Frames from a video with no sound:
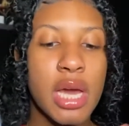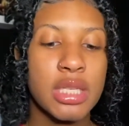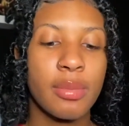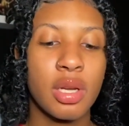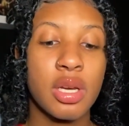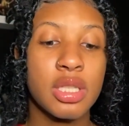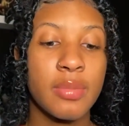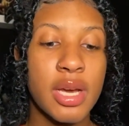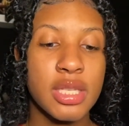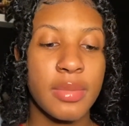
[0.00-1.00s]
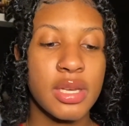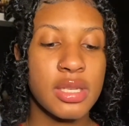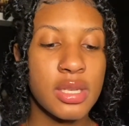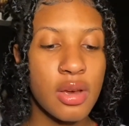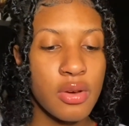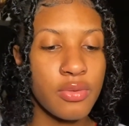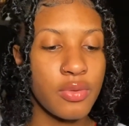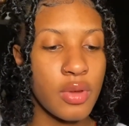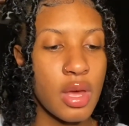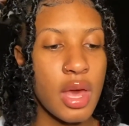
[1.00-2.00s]
I'm gonna customize it myself.
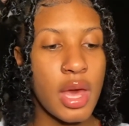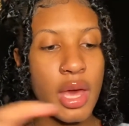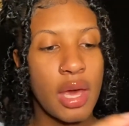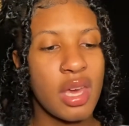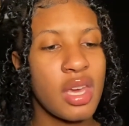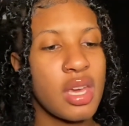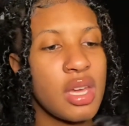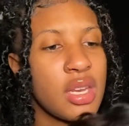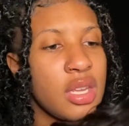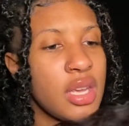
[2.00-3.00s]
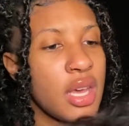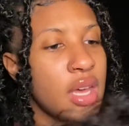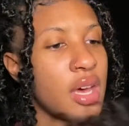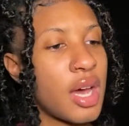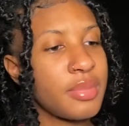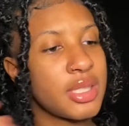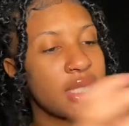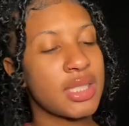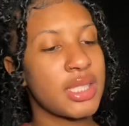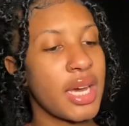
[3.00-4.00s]
And yeah, I'm just
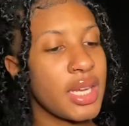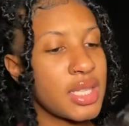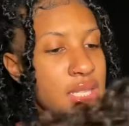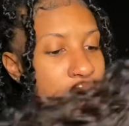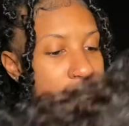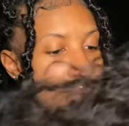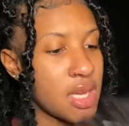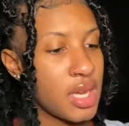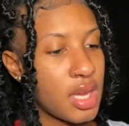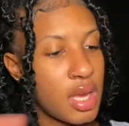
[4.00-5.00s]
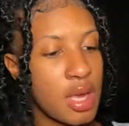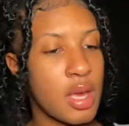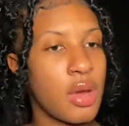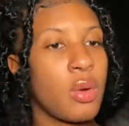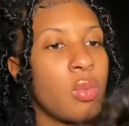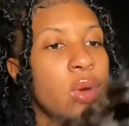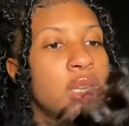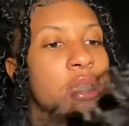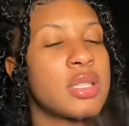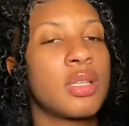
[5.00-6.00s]
excited to see what
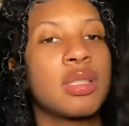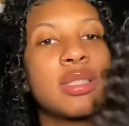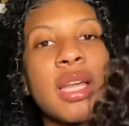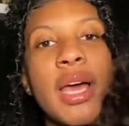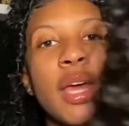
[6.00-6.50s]
this looks like,